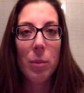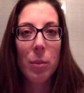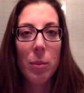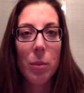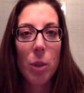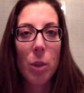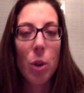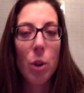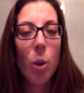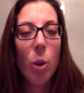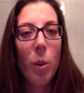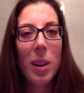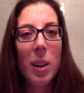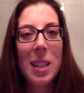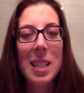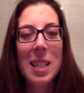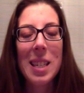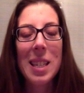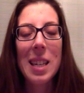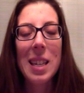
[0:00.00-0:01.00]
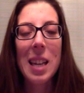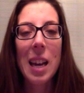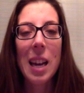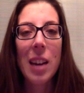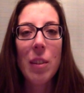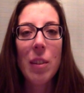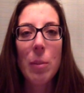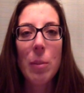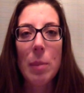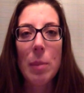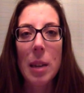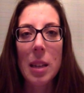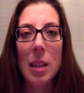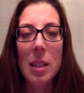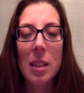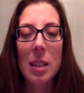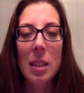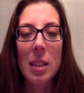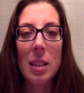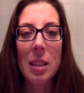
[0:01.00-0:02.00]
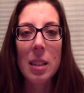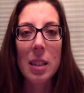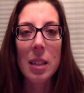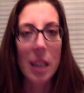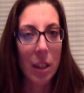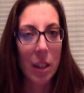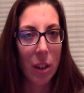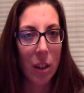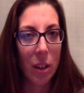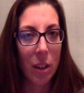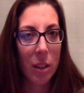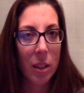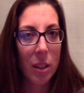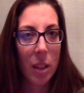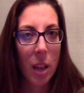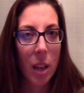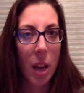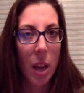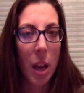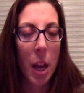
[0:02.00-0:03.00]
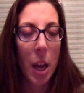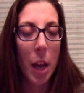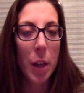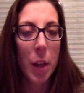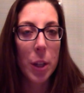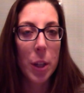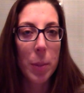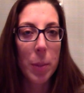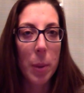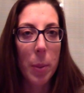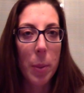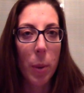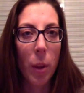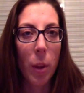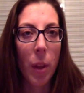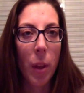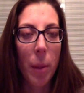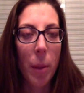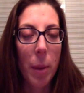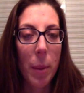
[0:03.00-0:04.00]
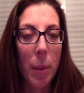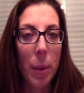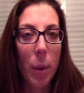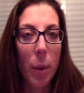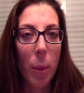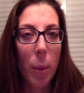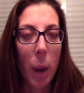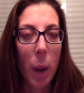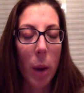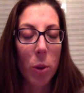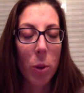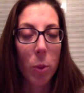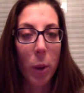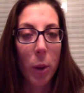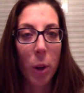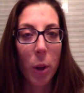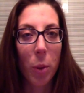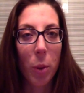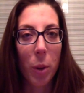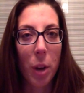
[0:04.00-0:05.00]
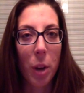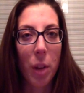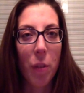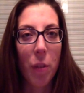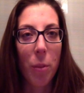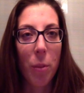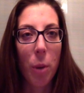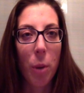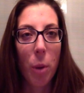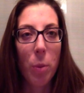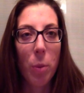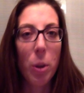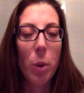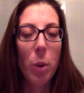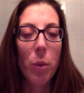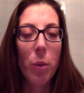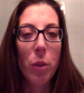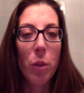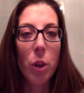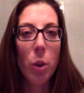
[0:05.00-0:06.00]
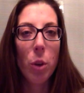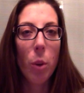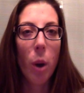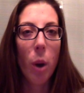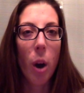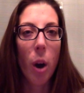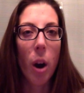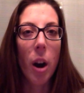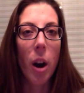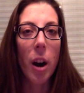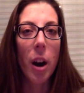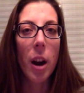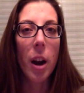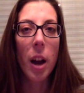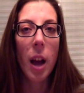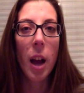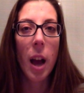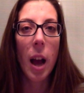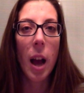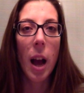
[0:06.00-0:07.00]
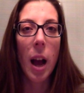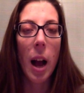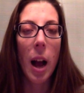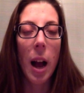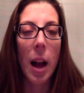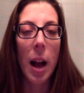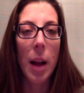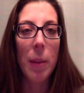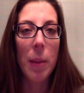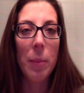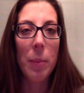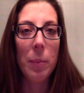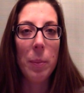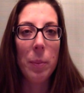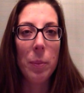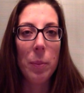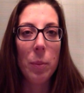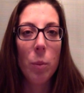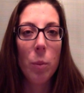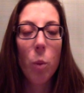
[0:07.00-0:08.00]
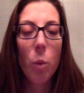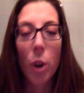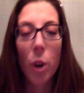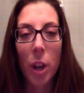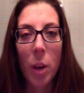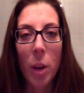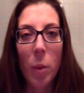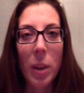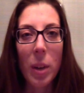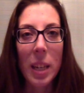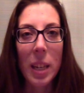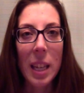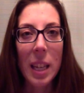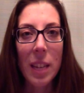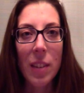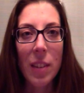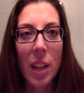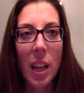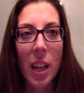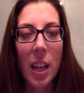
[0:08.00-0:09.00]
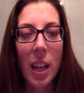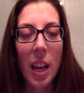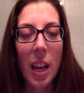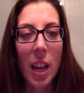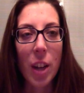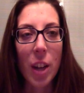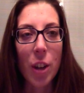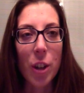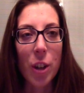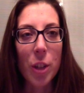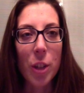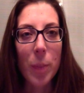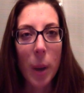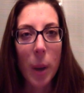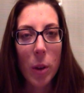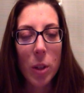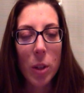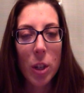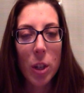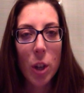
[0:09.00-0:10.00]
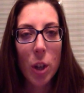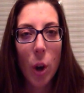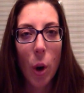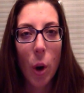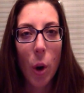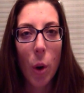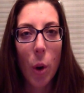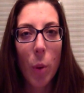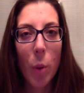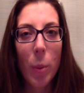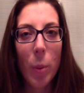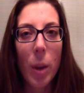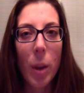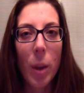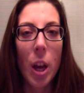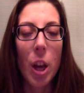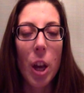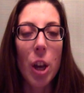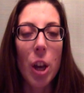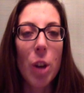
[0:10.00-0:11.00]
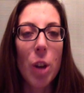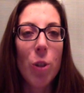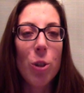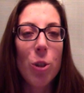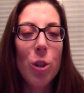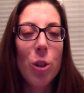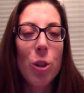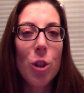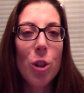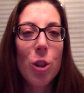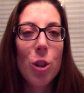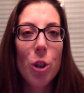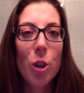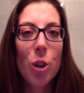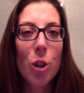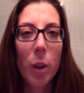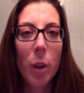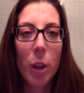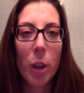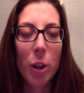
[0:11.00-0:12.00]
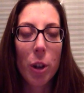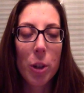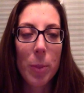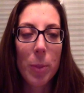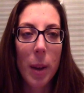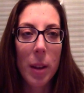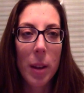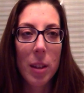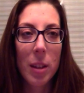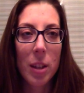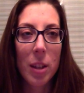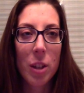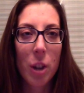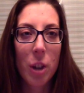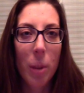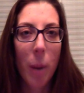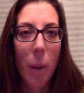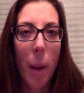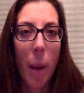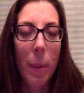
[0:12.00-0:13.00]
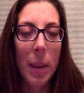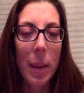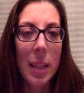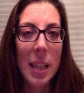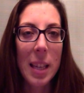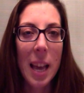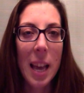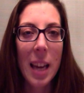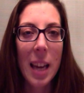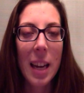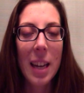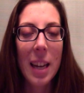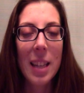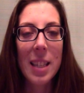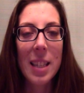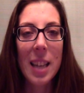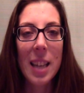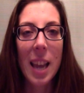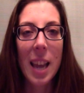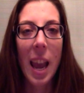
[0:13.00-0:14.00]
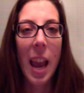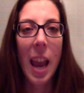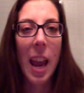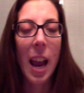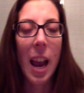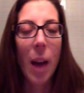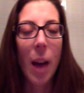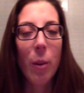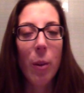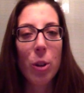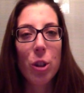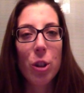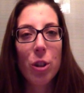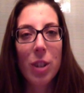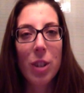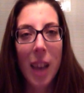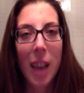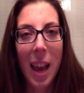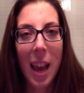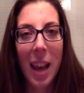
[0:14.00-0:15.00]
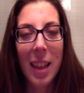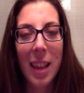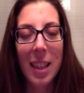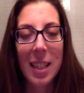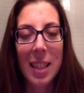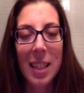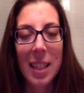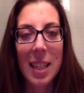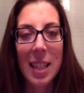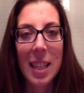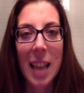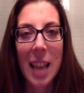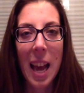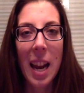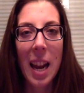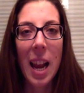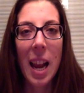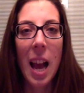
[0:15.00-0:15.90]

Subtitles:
You don't want to send any kind of mixed signals to people that may be around while you're working from home. If you are working one evening and your spouse is home, just as you don't want your spouse to start popping his head in and say, hey, how was your day? This and that.